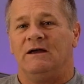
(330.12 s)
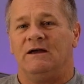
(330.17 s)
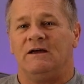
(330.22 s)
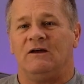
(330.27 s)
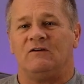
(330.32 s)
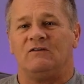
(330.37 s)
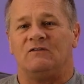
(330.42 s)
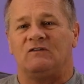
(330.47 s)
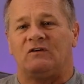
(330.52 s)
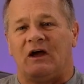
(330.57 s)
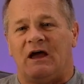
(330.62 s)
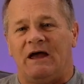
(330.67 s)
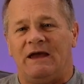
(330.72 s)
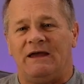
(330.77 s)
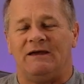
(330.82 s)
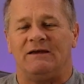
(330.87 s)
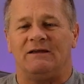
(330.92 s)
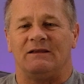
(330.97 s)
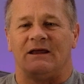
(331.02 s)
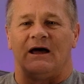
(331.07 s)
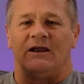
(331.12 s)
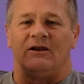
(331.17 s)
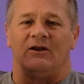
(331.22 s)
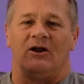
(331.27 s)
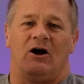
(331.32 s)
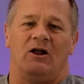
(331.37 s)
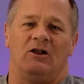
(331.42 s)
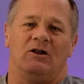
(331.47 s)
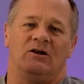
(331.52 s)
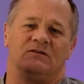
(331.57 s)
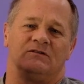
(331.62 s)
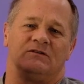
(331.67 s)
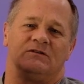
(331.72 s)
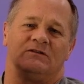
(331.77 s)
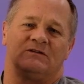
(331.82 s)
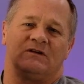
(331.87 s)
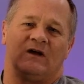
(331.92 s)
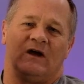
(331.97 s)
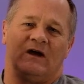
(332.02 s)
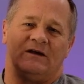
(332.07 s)
is taking that knowledge,
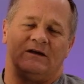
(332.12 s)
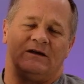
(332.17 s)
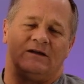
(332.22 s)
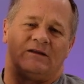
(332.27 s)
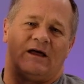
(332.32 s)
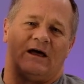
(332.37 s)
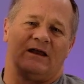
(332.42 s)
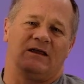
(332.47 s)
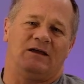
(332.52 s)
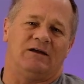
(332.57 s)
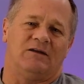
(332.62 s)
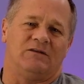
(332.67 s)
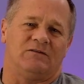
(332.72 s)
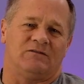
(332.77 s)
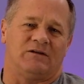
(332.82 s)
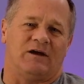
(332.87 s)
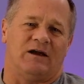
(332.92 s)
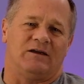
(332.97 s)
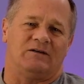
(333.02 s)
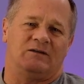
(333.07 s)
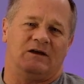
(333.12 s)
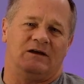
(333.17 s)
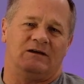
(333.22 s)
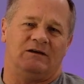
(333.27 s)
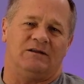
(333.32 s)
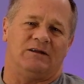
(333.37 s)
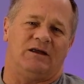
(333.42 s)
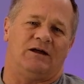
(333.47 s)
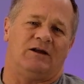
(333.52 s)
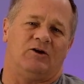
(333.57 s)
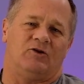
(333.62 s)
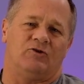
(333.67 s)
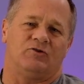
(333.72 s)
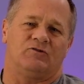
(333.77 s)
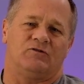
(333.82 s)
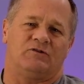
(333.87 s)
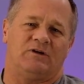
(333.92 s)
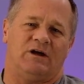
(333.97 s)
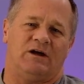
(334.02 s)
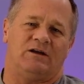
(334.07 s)
taking that insight, taking that
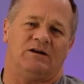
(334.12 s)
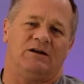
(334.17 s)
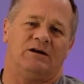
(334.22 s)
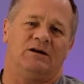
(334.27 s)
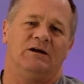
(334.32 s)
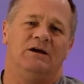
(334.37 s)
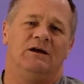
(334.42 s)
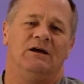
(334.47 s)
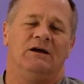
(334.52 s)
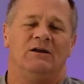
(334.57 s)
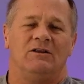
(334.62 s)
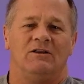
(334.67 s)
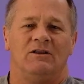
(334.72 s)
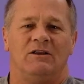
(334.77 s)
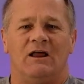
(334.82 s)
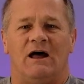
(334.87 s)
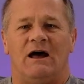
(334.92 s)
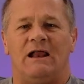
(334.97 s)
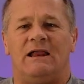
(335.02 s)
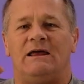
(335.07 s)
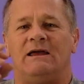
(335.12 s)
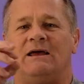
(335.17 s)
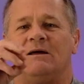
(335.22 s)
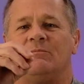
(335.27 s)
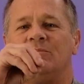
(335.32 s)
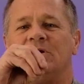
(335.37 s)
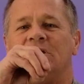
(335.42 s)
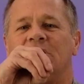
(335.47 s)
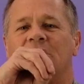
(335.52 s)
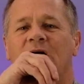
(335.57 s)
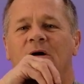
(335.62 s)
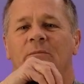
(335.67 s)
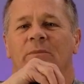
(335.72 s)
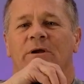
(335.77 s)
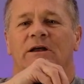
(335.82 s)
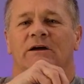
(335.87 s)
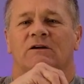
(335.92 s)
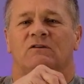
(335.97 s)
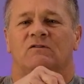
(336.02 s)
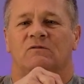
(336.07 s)
understanding, letting it become
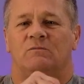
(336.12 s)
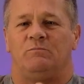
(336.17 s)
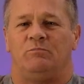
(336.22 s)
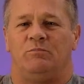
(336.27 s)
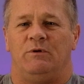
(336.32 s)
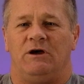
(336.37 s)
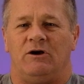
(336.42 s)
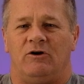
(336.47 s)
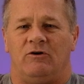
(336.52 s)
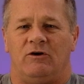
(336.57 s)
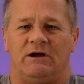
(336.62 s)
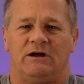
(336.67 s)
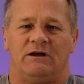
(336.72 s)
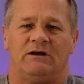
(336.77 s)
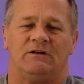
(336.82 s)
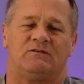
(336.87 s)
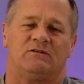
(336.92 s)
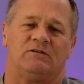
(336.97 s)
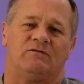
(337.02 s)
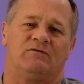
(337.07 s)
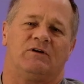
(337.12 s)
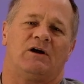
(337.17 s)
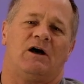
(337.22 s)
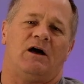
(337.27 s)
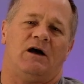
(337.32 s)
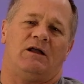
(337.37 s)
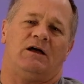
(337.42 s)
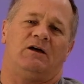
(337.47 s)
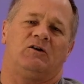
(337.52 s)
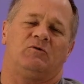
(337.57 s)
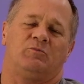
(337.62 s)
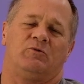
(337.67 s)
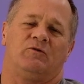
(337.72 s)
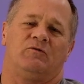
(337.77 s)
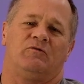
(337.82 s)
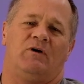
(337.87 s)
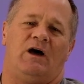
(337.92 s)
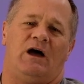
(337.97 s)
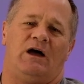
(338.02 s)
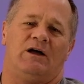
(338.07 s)
an experience of God as
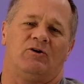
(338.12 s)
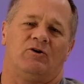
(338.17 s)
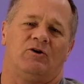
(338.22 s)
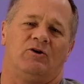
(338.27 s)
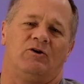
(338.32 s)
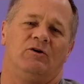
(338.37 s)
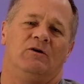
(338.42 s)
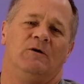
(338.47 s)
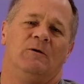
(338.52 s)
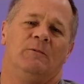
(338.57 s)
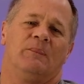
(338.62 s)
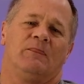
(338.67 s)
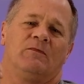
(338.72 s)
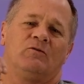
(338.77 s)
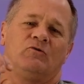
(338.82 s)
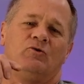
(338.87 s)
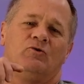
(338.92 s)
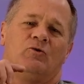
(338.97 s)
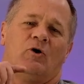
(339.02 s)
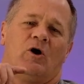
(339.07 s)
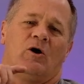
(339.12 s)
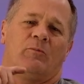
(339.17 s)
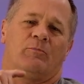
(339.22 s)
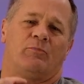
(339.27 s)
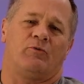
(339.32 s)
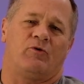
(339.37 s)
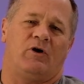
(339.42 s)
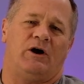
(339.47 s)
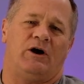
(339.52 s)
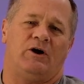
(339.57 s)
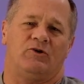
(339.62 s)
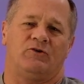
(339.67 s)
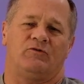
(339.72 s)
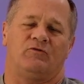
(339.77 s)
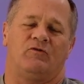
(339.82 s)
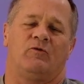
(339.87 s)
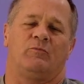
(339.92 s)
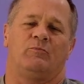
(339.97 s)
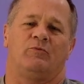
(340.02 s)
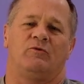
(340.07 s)
provider through our prayers
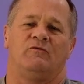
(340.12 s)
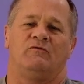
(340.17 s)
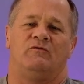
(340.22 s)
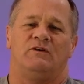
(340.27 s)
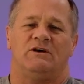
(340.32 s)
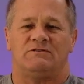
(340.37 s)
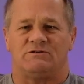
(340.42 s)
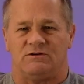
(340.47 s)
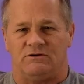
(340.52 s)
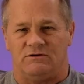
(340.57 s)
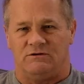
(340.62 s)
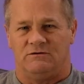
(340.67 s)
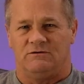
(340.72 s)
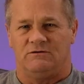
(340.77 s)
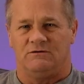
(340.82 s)
for provision